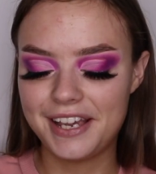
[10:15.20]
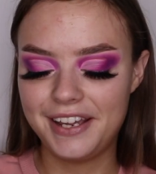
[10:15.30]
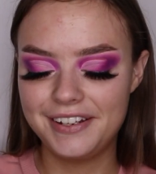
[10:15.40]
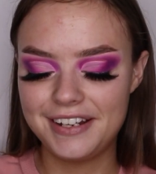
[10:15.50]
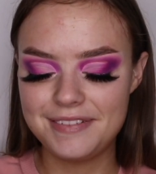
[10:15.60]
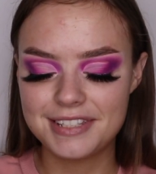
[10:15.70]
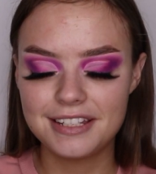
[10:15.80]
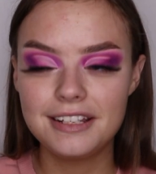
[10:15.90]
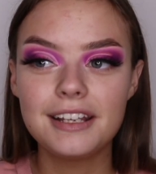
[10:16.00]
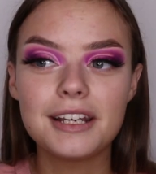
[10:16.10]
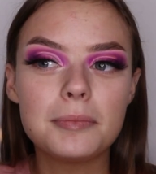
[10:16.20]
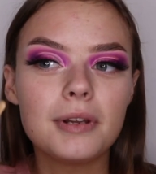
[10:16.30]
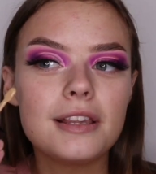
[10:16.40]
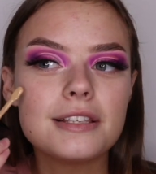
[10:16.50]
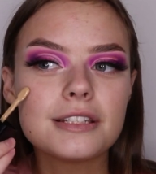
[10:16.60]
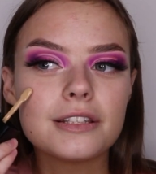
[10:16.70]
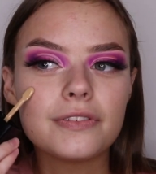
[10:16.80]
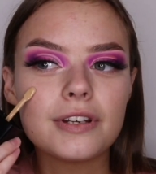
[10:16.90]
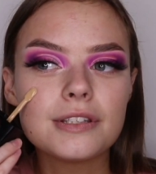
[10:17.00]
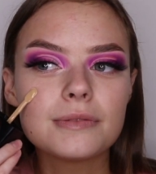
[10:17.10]
I'm just gonna like apply this to the
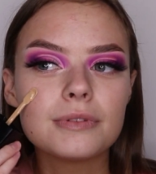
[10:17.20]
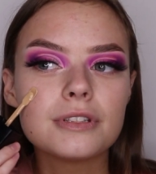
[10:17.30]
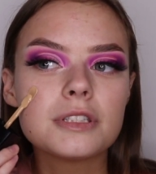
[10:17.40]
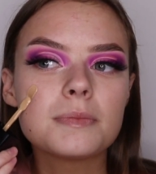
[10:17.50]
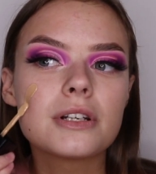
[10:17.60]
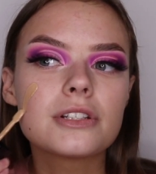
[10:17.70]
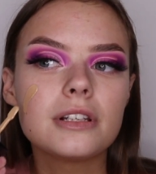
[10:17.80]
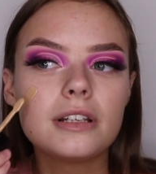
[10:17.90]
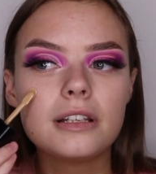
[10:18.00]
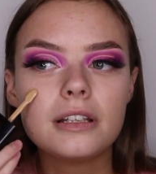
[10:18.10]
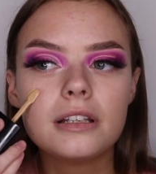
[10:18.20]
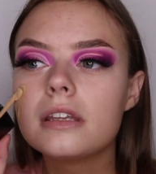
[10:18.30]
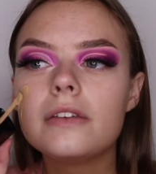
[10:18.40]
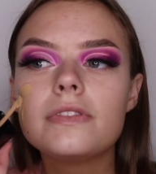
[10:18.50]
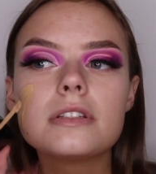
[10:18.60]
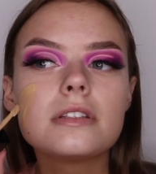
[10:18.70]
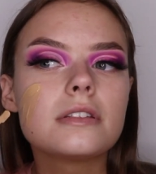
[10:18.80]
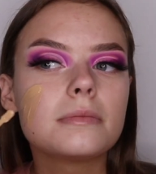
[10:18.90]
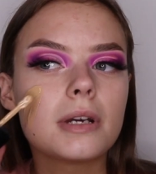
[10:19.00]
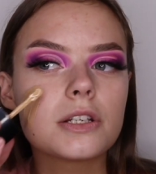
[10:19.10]
face with a spatula. If this
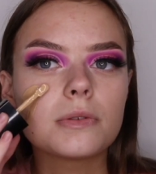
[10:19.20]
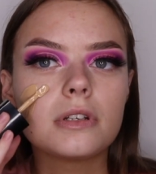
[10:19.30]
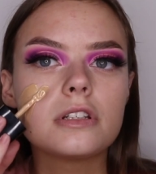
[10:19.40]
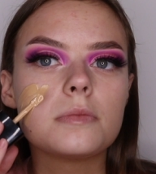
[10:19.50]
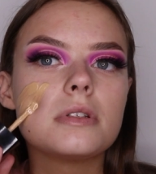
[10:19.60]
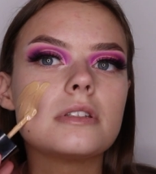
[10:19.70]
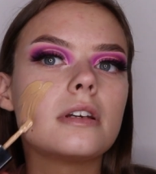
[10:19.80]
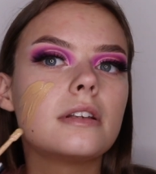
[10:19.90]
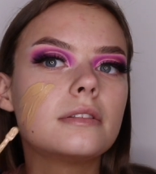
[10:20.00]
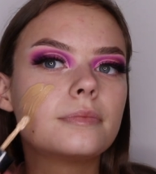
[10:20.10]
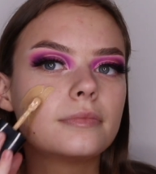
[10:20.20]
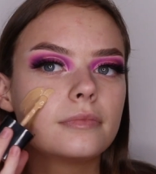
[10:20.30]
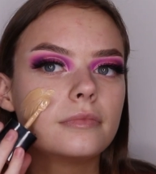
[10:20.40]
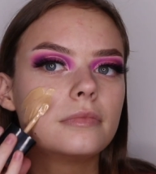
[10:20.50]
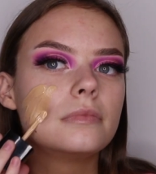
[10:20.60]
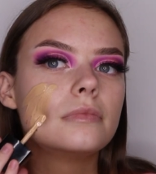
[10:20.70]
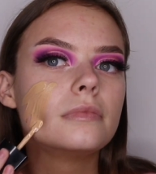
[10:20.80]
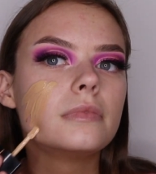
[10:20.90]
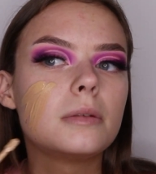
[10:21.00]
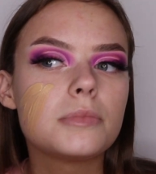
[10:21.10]
doesn't match 100%,
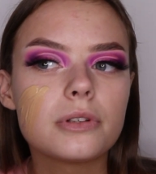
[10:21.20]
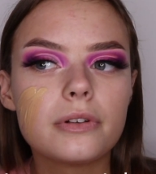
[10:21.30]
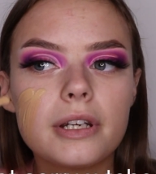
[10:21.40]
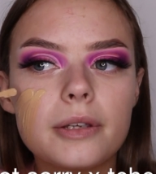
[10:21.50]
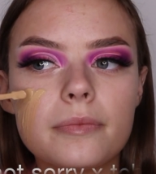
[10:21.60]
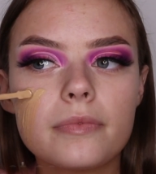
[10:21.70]
I'm sorry.